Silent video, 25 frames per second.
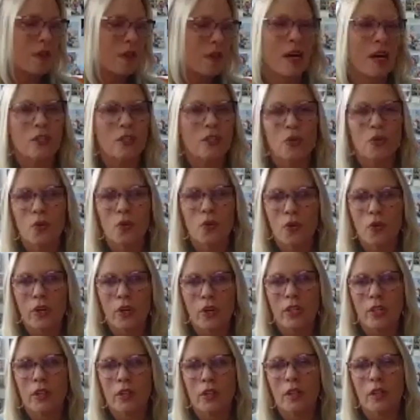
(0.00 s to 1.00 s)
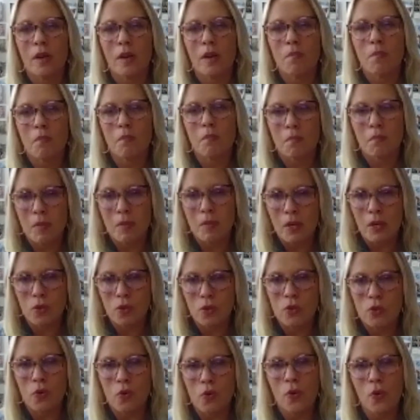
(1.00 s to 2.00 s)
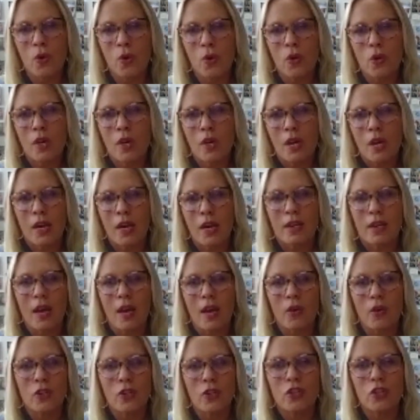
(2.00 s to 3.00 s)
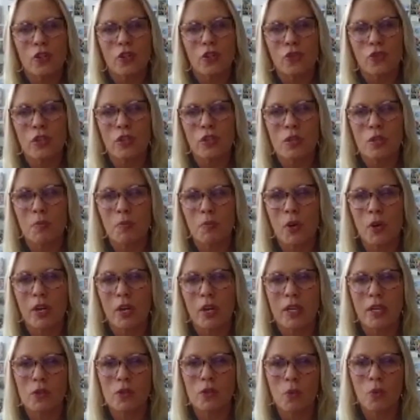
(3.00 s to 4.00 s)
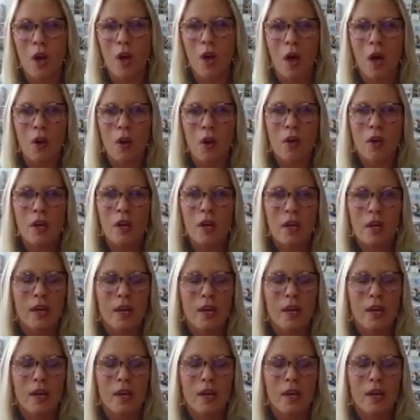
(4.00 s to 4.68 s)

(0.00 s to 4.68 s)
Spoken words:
High school curriculum, middle school, and now a children's book as well.